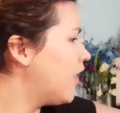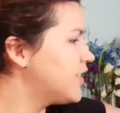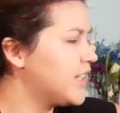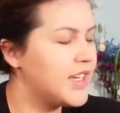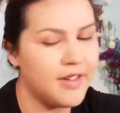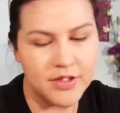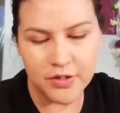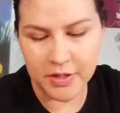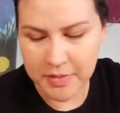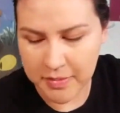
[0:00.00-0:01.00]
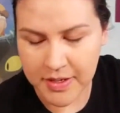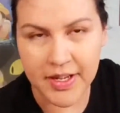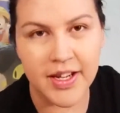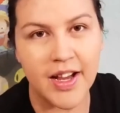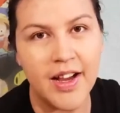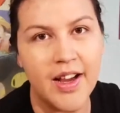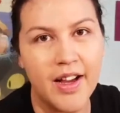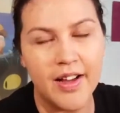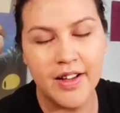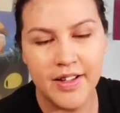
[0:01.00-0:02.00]
was thinking of doing maybe
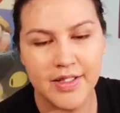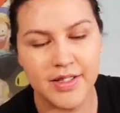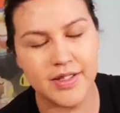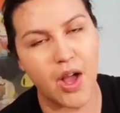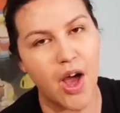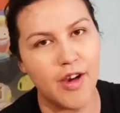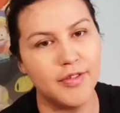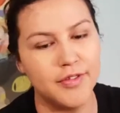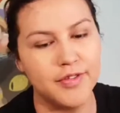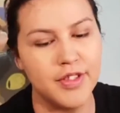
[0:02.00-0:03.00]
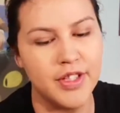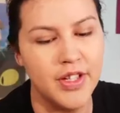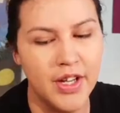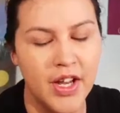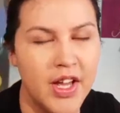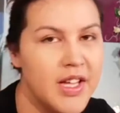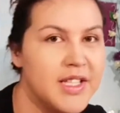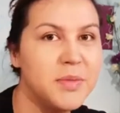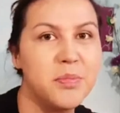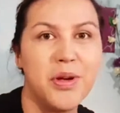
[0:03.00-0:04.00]
a soft
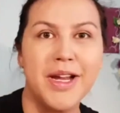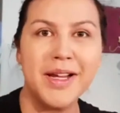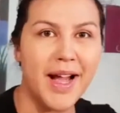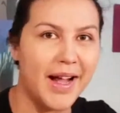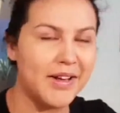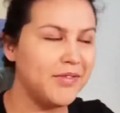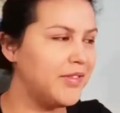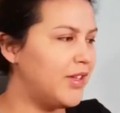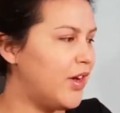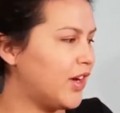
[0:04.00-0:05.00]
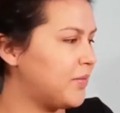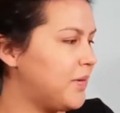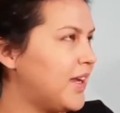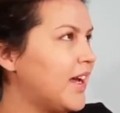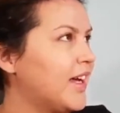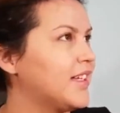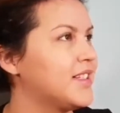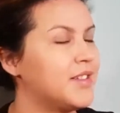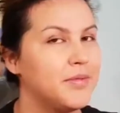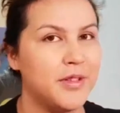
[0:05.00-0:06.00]
spring kind of look
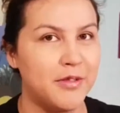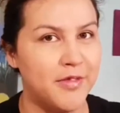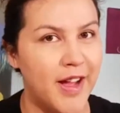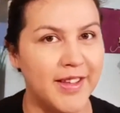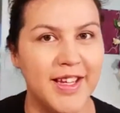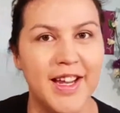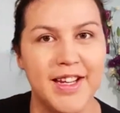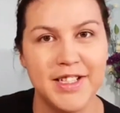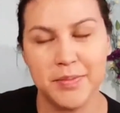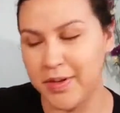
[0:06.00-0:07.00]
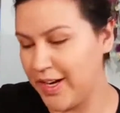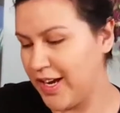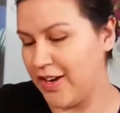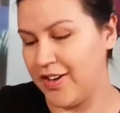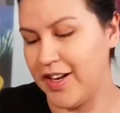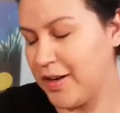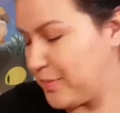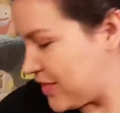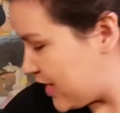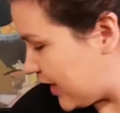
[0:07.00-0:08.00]
because we're finally getting spring here in
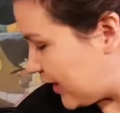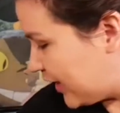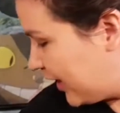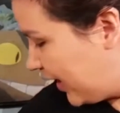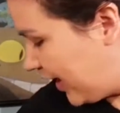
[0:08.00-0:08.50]
Edmonton,